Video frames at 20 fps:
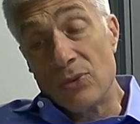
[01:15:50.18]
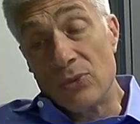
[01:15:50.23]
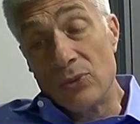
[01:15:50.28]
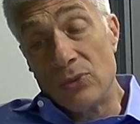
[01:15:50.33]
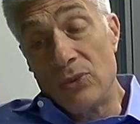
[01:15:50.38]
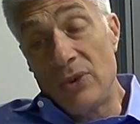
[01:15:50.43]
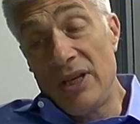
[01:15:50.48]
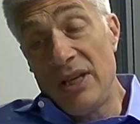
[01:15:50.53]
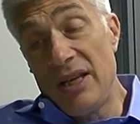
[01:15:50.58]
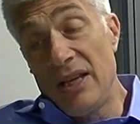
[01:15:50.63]

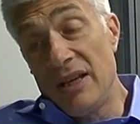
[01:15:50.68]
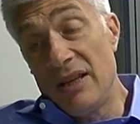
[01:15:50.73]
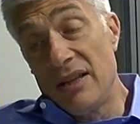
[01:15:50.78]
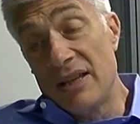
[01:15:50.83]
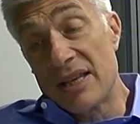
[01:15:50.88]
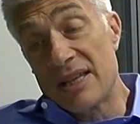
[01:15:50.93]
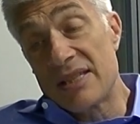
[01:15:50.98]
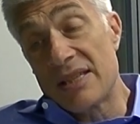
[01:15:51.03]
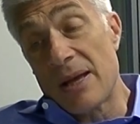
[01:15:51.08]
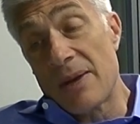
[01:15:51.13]
real
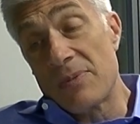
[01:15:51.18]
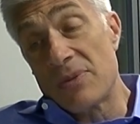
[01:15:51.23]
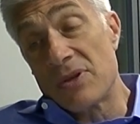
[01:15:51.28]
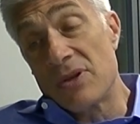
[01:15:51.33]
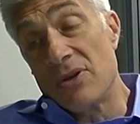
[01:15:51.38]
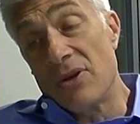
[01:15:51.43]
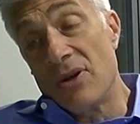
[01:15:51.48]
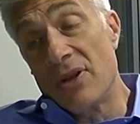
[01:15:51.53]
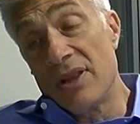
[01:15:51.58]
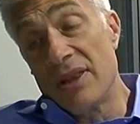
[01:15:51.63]

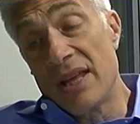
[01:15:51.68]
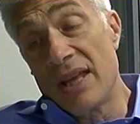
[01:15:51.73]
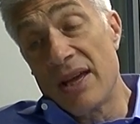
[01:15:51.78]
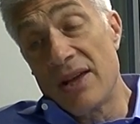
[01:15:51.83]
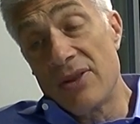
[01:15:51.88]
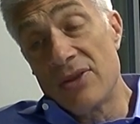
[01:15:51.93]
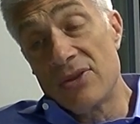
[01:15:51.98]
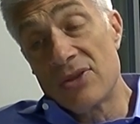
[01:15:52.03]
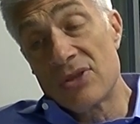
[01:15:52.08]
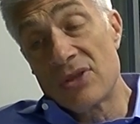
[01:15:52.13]
exception. All the
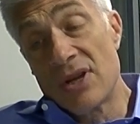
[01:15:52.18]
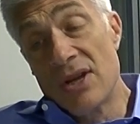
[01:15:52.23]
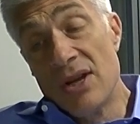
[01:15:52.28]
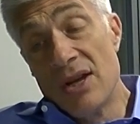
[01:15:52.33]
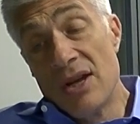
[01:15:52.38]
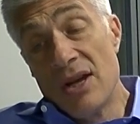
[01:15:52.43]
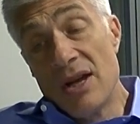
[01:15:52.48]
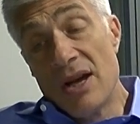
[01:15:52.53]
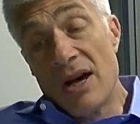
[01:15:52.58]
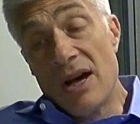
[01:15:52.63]
others,
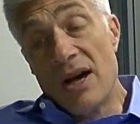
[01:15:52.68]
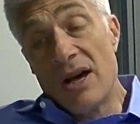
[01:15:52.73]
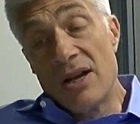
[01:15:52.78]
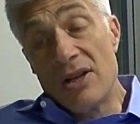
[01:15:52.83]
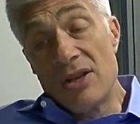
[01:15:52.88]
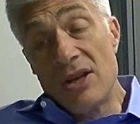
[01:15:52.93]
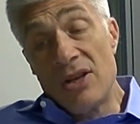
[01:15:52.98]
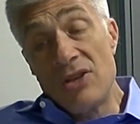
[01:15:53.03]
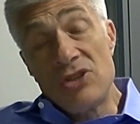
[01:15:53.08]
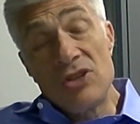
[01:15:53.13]

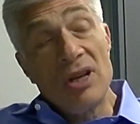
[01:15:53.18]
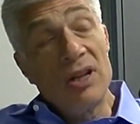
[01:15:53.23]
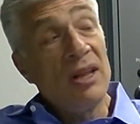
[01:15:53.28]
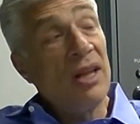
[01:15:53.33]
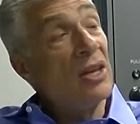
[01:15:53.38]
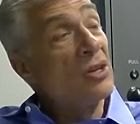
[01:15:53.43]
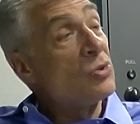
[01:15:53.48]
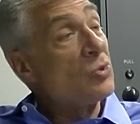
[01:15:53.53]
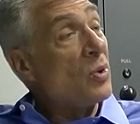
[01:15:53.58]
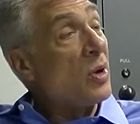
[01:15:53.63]
and Chile
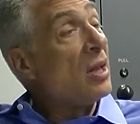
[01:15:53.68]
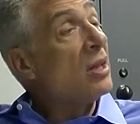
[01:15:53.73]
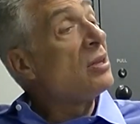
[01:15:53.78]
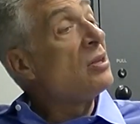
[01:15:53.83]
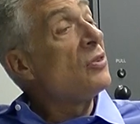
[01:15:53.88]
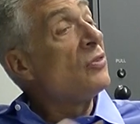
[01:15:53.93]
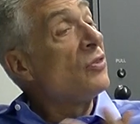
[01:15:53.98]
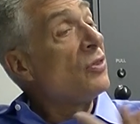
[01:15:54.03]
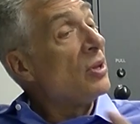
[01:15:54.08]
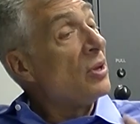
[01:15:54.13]
is
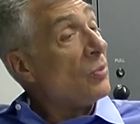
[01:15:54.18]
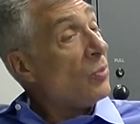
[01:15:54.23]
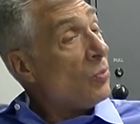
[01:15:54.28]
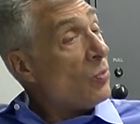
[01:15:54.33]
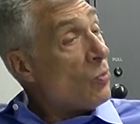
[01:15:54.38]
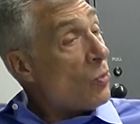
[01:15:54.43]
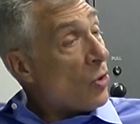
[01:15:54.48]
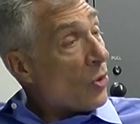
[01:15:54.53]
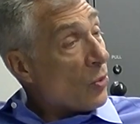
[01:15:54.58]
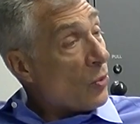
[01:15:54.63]
relatively
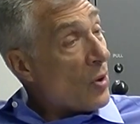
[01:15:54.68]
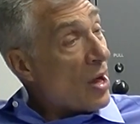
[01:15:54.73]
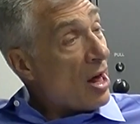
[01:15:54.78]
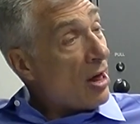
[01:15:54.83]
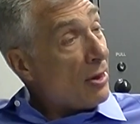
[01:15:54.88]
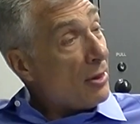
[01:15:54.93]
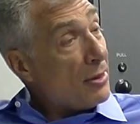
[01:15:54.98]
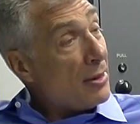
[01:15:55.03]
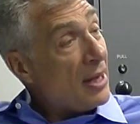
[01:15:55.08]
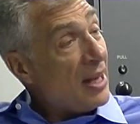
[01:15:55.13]
more
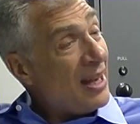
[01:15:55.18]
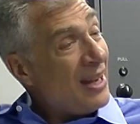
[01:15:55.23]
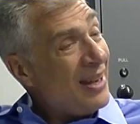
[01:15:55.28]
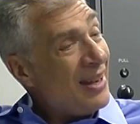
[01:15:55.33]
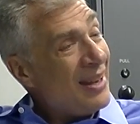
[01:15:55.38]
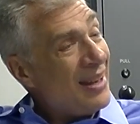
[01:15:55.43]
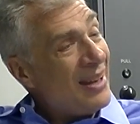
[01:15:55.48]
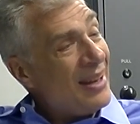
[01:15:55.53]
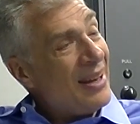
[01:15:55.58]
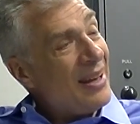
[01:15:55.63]
wealthy.
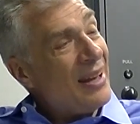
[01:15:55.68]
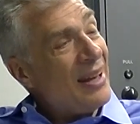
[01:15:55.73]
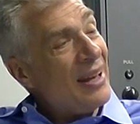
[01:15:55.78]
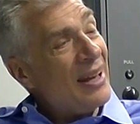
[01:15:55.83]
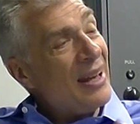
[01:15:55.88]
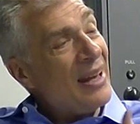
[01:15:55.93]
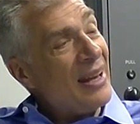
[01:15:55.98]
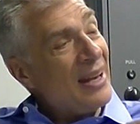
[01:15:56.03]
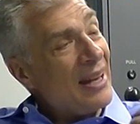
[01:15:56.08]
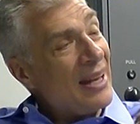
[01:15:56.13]

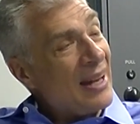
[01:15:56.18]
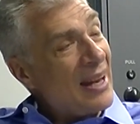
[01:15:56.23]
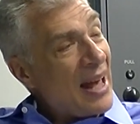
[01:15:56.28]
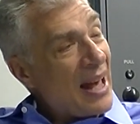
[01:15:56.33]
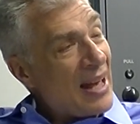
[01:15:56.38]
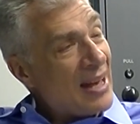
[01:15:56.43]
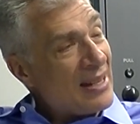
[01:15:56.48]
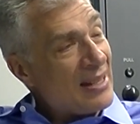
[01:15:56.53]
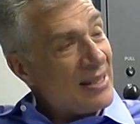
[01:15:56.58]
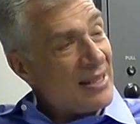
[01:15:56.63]
It
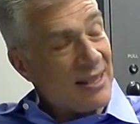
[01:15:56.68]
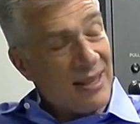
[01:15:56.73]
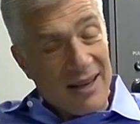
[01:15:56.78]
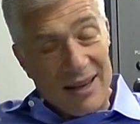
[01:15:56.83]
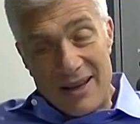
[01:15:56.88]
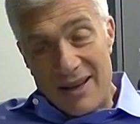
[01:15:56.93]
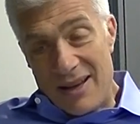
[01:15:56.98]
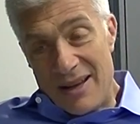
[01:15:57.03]
has, if